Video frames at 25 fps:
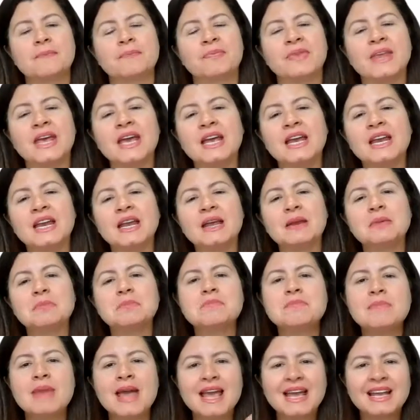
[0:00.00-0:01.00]

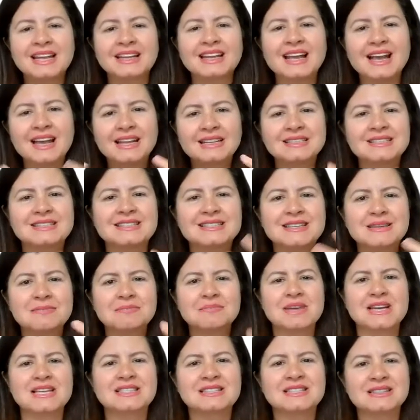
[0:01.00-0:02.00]
and make that
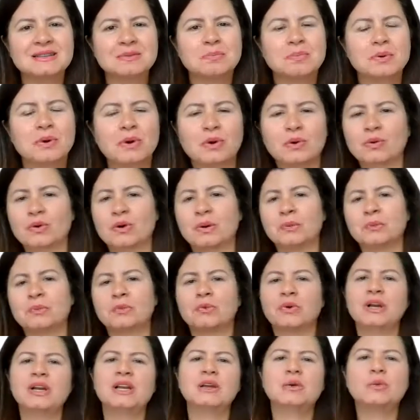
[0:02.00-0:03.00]
semester program
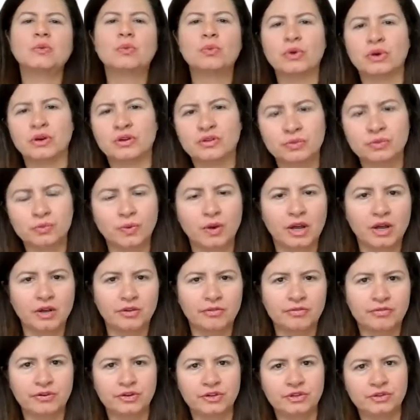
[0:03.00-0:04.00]
really worthwhile
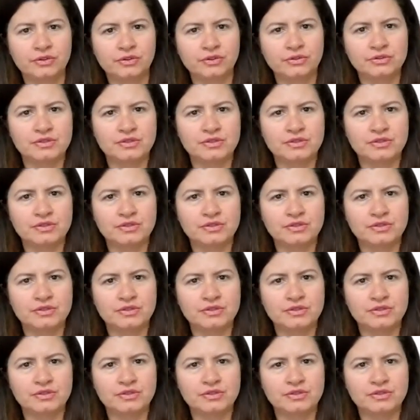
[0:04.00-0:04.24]
for you,